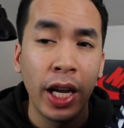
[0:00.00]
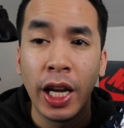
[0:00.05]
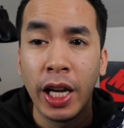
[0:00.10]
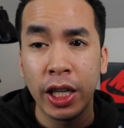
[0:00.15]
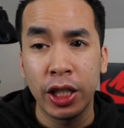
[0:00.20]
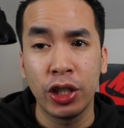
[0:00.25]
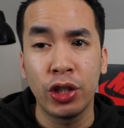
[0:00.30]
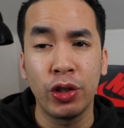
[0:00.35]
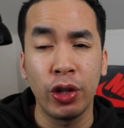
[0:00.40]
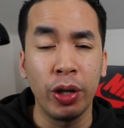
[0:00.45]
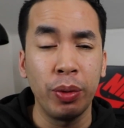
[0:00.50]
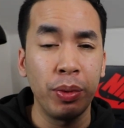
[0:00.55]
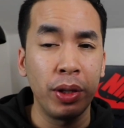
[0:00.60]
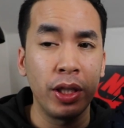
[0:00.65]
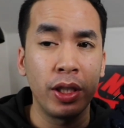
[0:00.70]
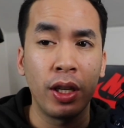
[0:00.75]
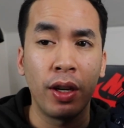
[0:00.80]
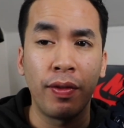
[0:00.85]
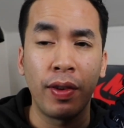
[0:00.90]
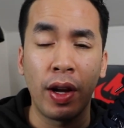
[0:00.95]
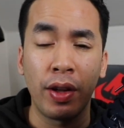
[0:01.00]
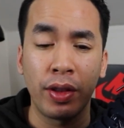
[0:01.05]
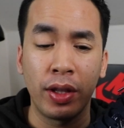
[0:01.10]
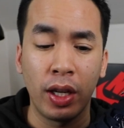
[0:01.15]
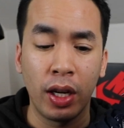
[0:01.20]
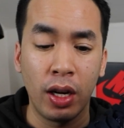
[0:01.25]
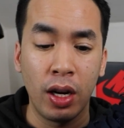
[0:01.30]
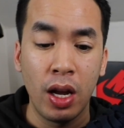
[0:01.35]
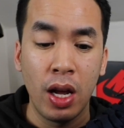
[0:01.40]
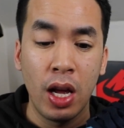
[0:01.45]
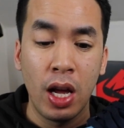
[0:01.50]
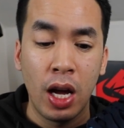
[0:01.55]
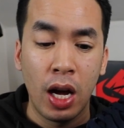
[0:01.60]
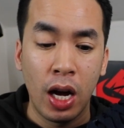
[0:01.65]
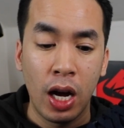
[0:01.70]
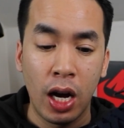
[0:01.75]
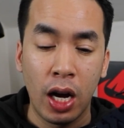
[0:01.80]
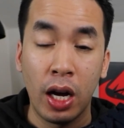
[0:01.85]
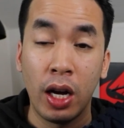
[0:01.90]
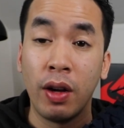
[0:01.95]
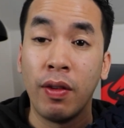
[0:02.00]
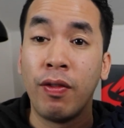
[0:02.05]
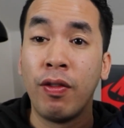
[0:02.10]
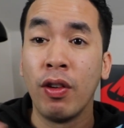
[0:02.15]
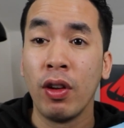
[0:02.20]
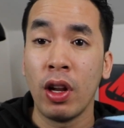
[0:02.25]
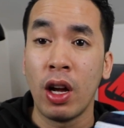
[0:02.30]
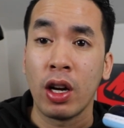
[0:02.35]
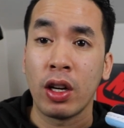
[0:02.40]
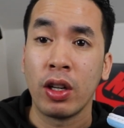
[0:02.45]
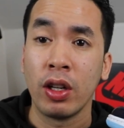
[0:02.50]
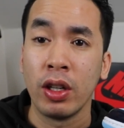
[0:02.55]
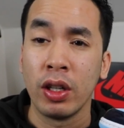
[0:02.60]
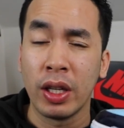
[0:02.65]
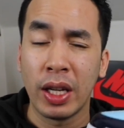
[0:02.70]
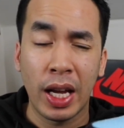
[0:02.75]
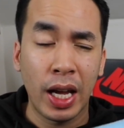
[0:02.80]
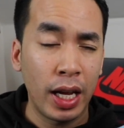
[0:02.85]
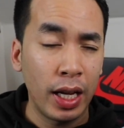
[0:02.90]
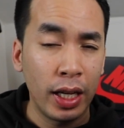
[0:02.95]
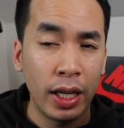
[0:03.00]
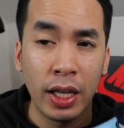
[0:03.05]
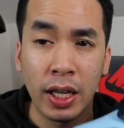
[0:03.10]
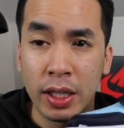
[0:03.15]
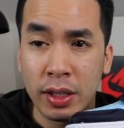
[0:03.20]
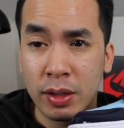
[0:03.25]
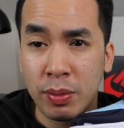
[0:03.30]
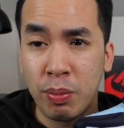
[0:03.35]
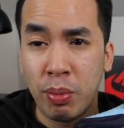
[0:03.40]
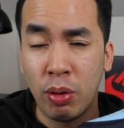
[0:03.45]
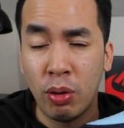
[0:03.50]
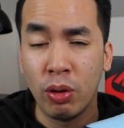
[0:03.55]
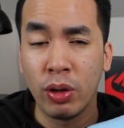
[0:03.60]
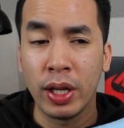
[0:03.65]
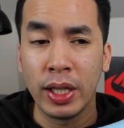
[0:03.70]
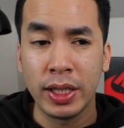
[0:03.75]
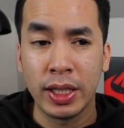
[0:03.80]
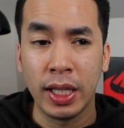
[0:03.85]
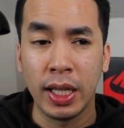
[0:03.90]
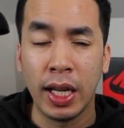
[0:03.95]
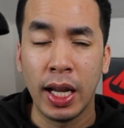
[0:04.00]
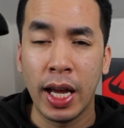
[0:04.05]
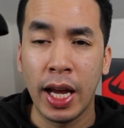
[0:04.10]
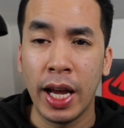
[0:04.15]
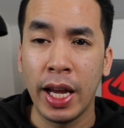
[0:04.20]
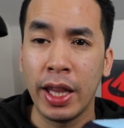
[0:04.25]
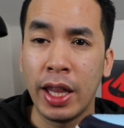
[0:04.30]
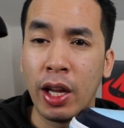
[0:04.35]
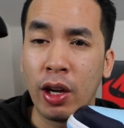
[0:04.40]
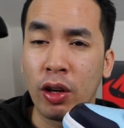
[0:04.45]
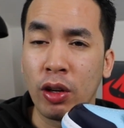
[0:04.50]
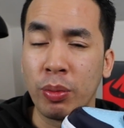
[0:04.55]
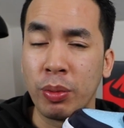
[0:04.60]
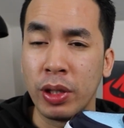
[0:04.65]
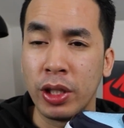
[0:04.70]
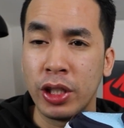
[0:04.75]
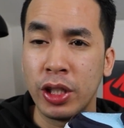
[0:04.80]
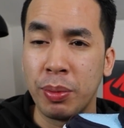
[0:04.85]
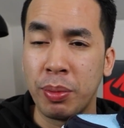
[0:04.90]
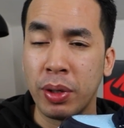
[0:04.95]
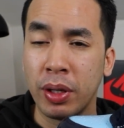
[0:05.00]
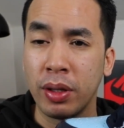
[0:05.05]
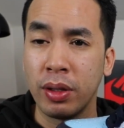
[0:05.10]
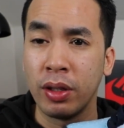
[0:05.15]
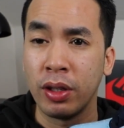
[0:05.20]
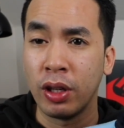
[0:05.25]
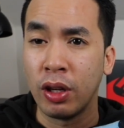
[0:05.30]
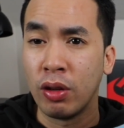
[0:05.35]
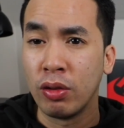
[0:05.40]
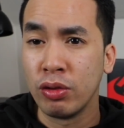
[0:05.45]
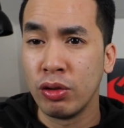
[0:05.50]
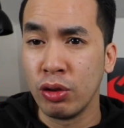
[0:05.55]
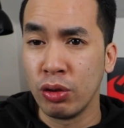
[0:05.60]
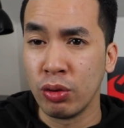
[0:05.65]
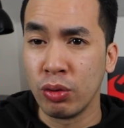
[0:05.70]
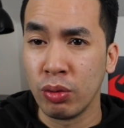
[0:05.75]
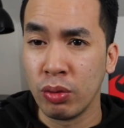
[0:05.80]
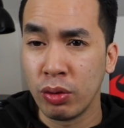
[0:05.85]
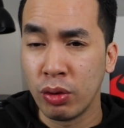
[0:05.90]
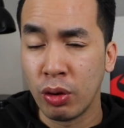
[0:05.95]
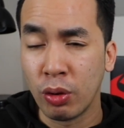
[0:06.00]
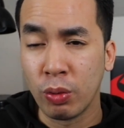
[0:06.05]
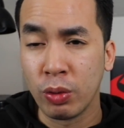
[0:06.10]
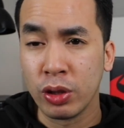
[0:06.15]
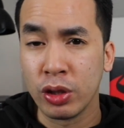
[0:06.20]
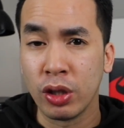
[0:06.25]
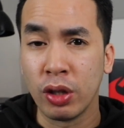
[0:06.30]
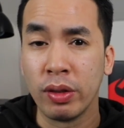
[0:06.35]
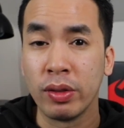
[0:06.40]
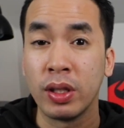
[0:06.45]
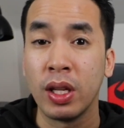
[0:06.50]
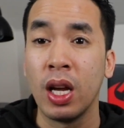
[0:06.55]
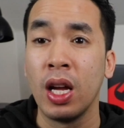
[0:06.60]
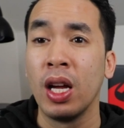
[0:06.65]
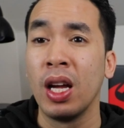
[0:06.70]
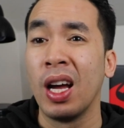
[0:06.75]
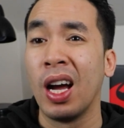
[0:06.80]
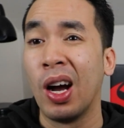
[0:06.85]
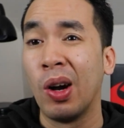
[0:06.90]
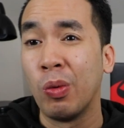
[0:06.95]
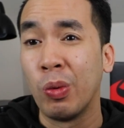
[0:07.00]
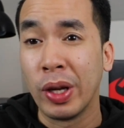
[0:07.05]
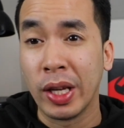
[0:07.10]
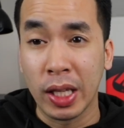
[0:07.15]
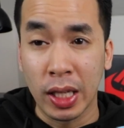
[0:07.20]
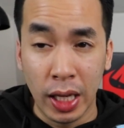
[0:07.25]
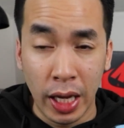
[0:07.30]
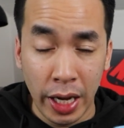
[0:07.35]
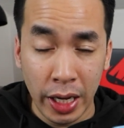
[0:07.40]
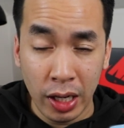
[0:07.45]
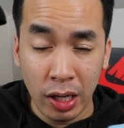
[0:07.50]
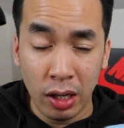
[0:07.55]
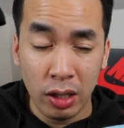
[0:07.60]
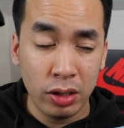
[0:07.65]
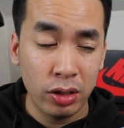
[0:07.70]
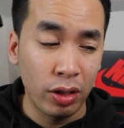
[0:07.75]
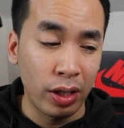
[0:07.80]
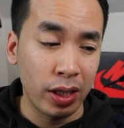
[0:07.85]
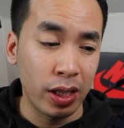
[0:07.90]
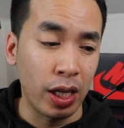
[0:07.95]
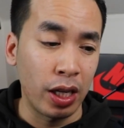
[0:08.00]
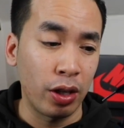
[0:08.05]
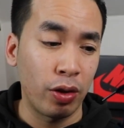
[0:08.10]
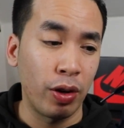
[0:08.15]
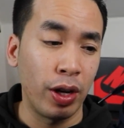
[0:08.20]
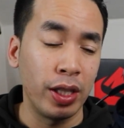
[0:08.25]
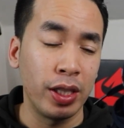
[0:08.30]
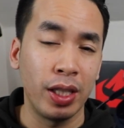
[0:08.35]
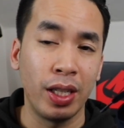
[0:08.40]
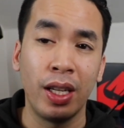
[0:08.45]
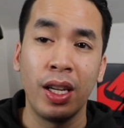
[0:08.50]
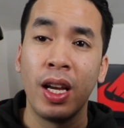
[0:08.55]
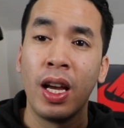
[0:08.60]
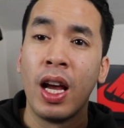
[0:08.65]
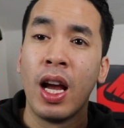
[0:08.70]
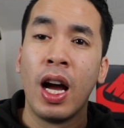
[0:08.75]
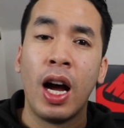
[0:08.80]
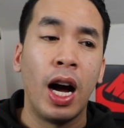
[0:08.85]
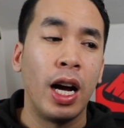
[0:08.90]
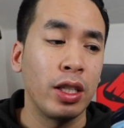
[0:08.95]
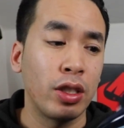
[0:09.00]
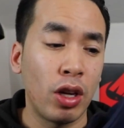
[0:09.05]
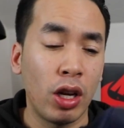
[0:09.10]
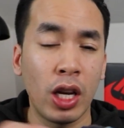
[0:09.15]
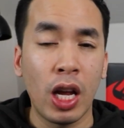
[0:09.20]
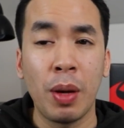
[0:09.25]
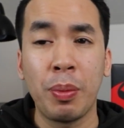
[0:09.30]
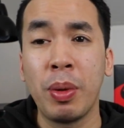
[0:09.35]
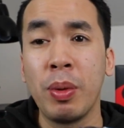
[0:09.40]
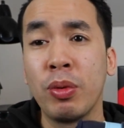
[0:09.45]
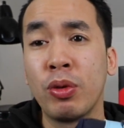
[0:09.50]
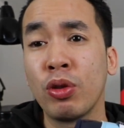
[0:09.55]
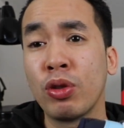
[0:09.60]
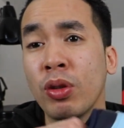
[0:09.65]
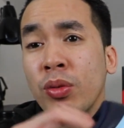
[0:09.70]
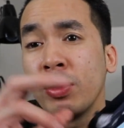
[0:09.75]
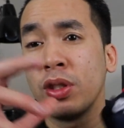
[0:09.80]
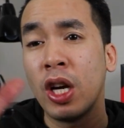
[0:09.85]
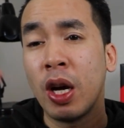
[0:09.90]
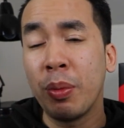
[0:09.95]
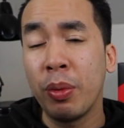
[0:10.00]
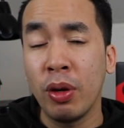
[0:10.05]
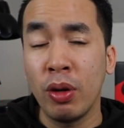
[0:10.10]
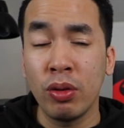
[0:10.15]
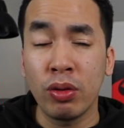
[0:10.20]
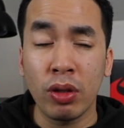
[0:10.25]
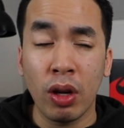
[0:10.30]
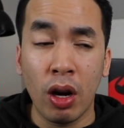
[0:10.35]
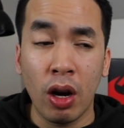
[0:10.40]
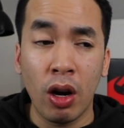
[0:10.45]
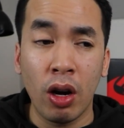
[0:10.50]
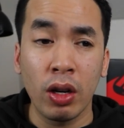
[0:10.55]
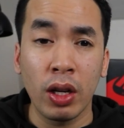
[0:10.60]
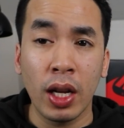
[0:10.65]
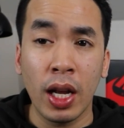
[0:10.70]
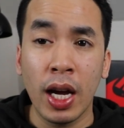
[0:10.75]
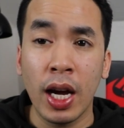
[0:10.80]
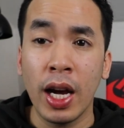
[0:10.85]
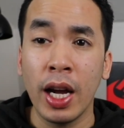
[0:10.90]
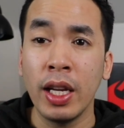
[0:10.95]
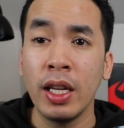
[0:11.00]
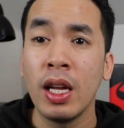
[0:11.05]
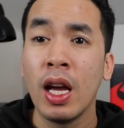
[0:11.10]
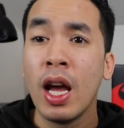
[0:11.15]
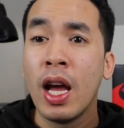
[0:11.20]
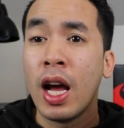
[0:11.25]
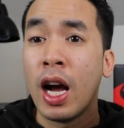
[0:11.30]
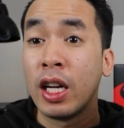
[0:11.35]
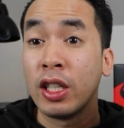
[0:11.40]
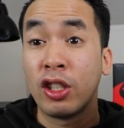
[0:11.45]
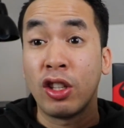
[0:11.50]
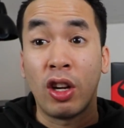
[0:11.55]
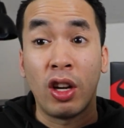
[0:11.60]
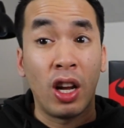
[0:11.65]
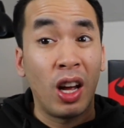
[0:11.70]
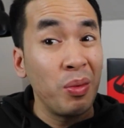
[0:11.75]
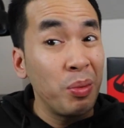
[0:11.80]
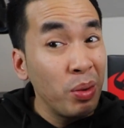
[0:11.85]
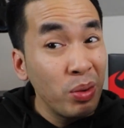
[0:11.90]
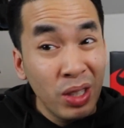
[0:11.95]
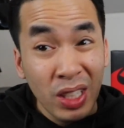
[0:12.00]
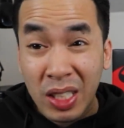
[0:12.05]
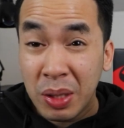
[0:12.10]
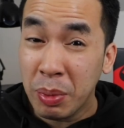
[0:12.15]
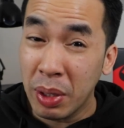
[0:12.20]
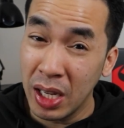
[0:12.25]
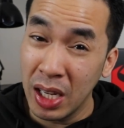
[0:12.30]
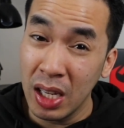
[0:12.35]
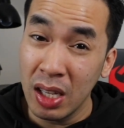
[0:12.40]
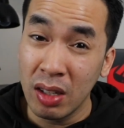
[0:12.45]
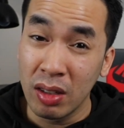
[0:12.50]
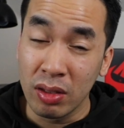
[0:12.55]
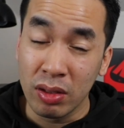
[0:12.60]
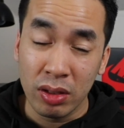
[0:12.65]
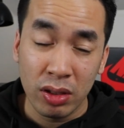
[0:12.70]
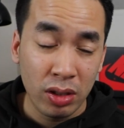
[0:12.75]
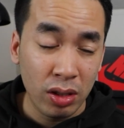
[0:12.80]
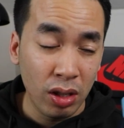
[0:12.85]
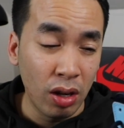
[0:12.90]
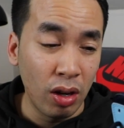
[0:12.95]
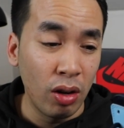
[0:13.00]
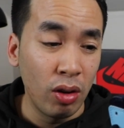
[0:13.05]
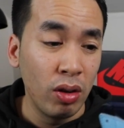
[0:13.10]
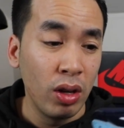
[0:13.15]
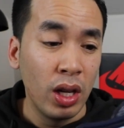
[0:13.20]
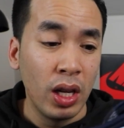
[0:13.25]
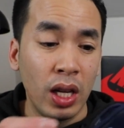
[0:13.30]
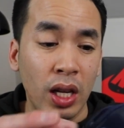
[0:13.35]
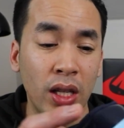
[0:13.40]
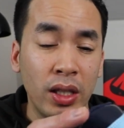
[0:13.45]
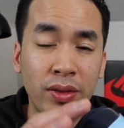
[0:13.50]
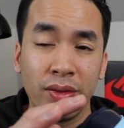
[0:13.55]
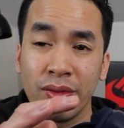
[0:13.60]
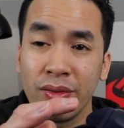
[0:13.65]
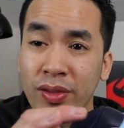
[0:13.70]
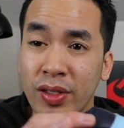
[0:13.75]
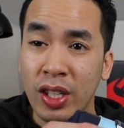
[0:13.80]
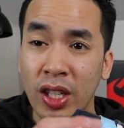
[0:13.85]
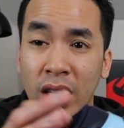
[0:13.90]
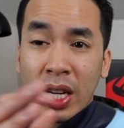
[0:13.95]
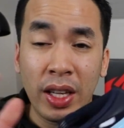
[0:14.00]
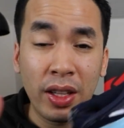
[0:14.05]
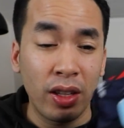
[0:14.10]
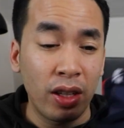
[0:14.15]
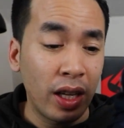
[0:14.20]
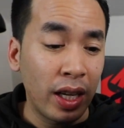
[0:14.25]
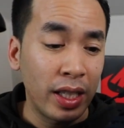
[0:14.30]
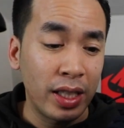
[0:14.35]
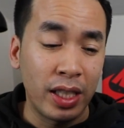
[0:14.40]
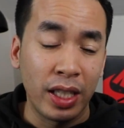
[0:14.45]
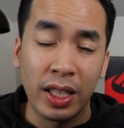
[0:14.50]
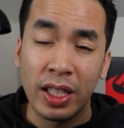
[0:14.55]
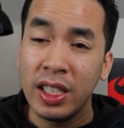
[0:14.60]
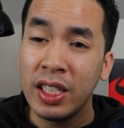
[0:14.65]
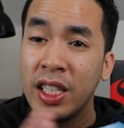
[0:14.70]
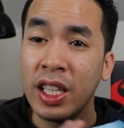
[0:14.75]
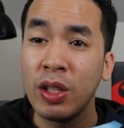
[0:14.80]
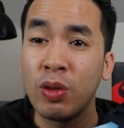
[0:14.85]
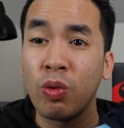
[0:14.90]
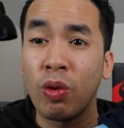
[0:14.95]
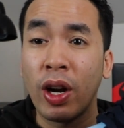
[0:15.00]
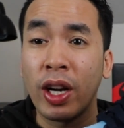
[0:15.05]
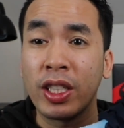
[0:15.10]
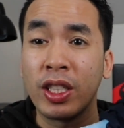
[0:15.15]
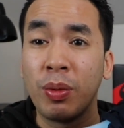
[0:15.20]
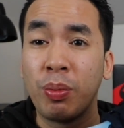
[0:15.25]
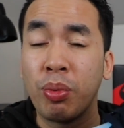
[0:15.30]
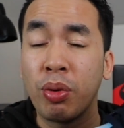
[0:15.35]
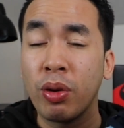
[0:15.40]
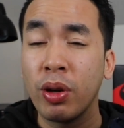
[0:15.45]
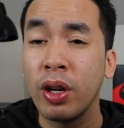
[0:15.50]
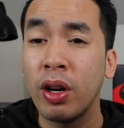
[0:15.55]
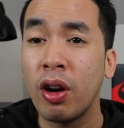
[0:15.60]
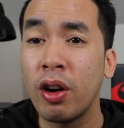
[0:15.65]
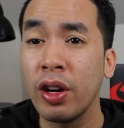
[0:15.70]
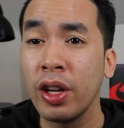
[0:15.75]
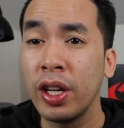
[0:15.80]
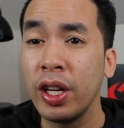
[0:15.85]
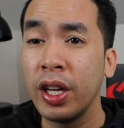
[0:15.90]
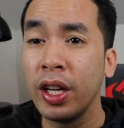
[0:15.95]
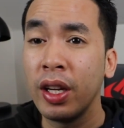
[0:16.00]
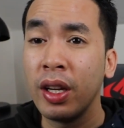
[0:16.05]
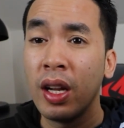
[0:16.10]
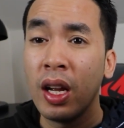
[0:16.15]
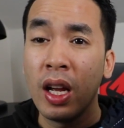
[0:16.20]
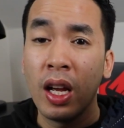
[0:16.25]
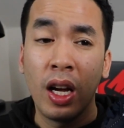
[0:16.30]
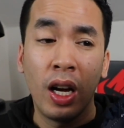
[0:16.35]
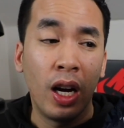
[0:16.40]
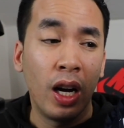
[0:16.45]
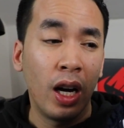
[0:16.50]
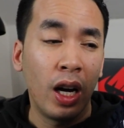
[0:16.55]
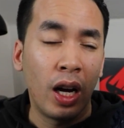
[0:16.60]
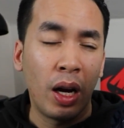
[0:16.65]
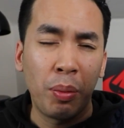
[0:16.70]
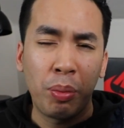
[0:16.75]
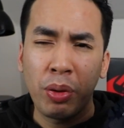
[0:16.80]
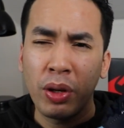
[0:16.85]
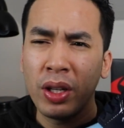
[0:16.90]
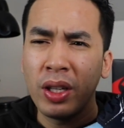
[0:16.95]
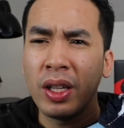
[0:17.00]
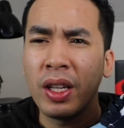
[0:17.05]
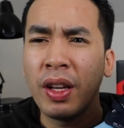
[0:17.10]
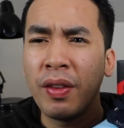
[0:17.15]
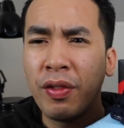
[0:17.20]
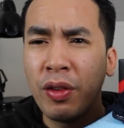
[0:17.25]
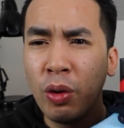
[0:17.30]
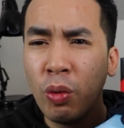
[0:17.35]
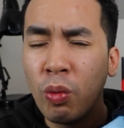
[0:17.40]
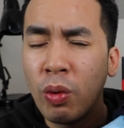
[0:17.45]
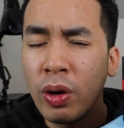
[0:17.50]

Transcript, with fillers: Extremely tough out there. Foot Locker has pulled a delay. They're gonna be shipping, you know, doing the reserves a week later, so that's kind of crazy. I saw a lot of people took some W's online. I saw a lot of people take some L's. So good luck there. Like I said, these things were actually pretty hard to get. If you